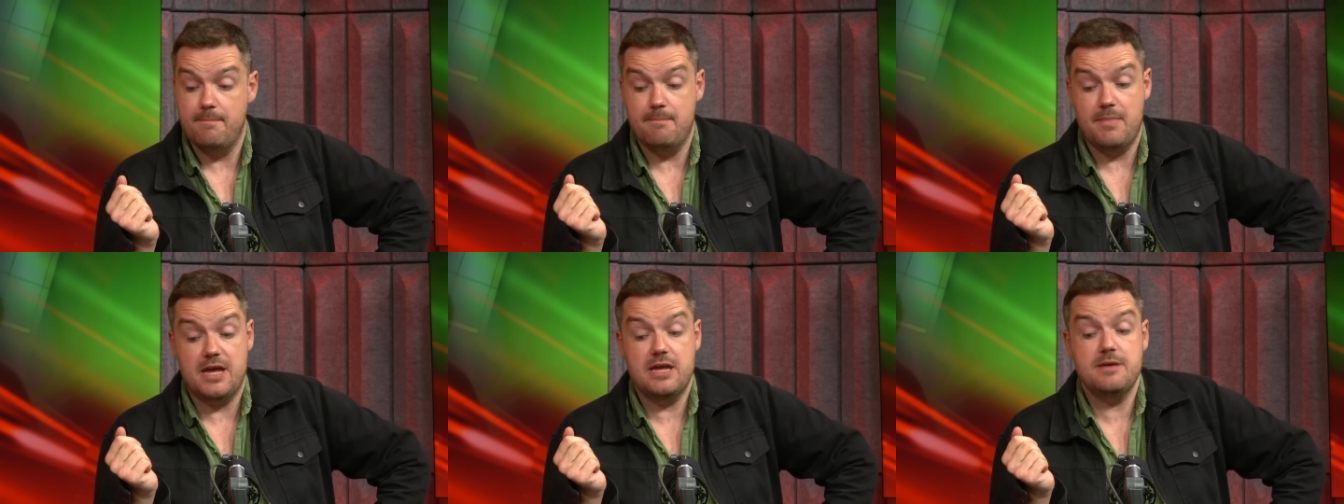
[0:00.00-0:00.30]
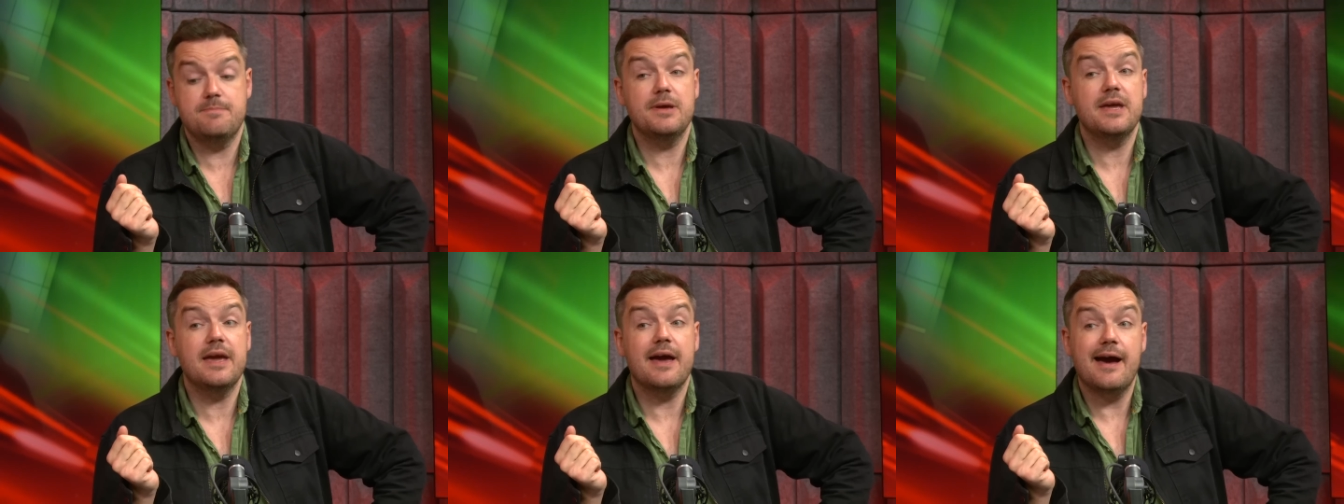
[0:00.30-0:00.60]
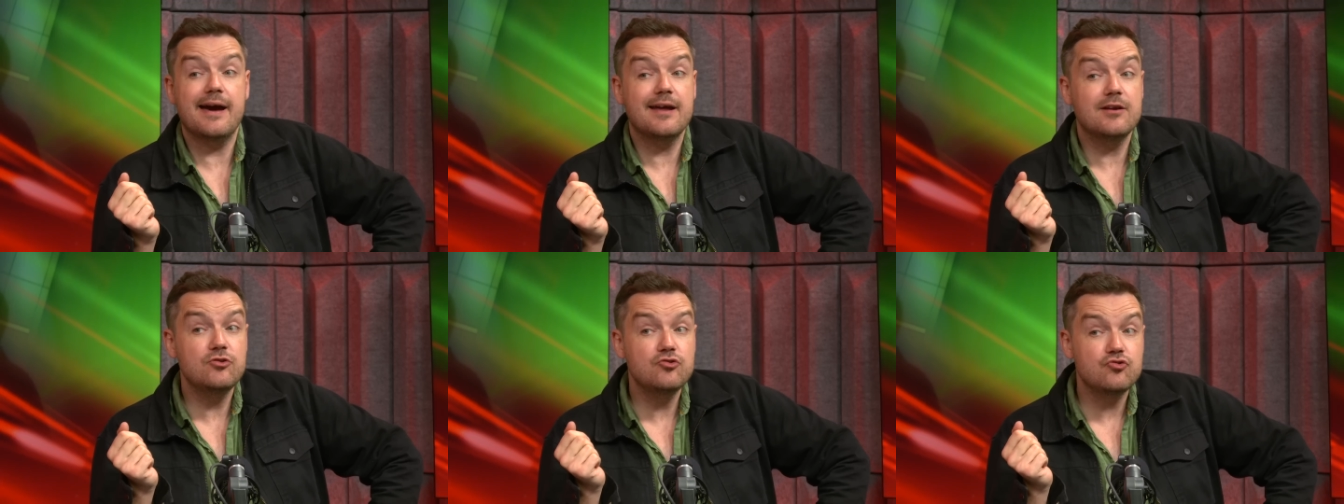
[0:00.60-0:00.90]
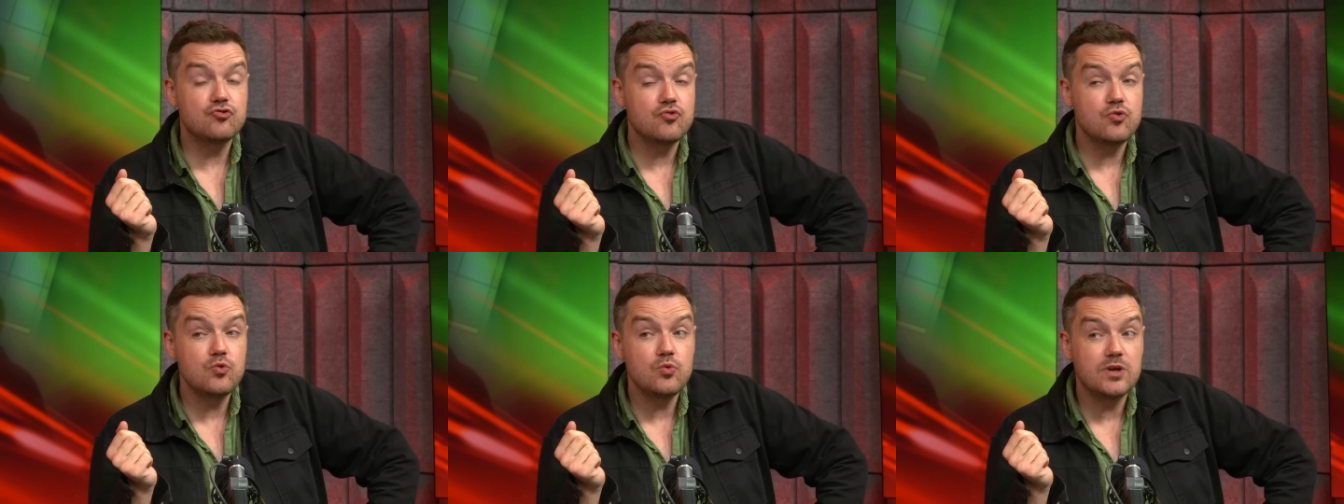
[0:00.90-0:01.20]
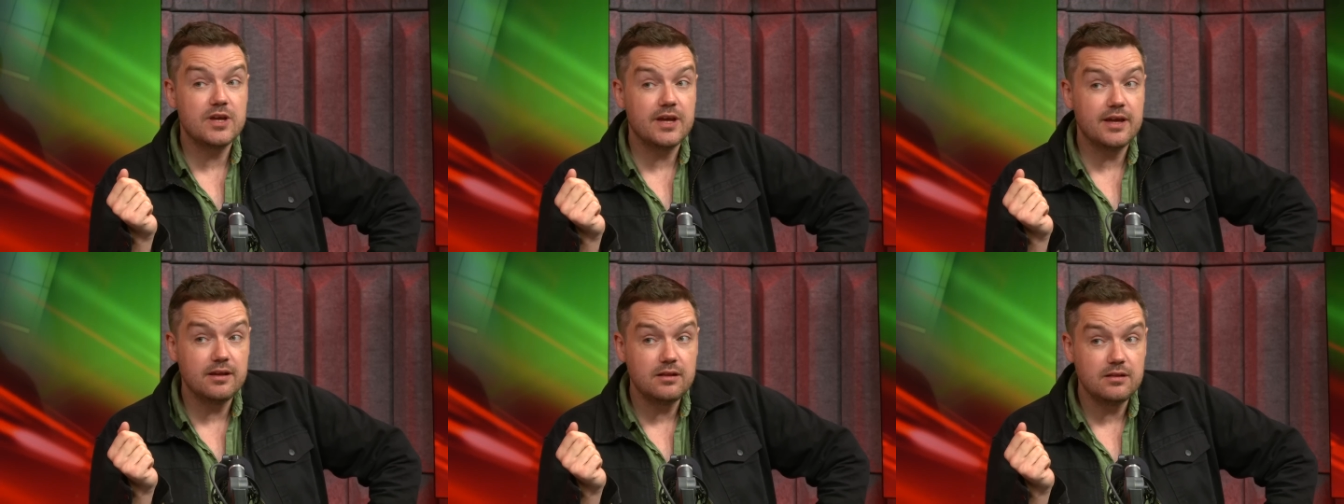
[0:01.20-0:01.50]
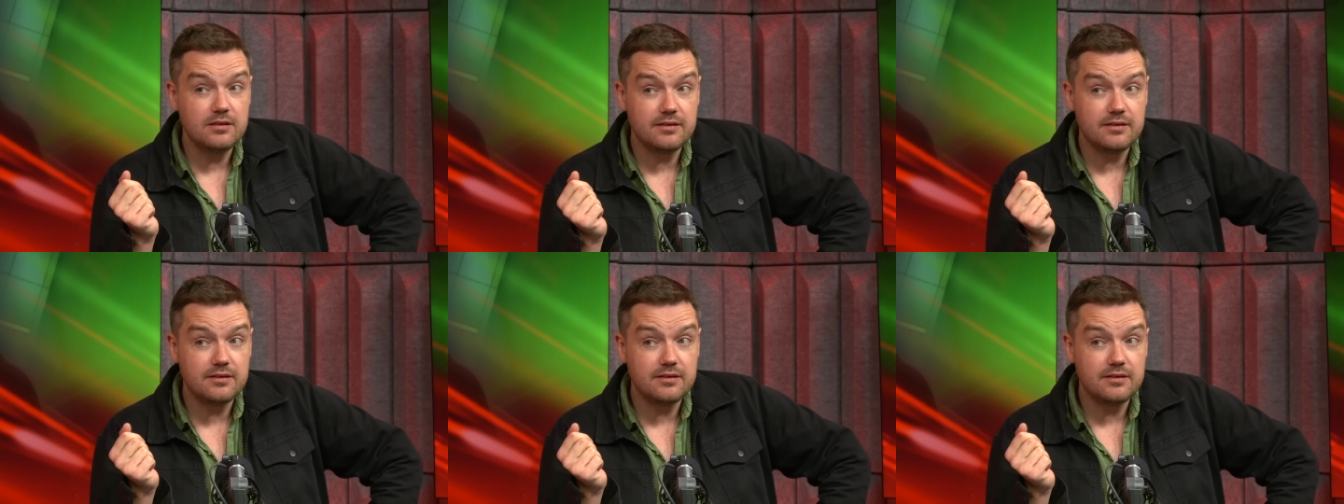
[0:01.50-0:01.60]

Maybe Andrew Gilding.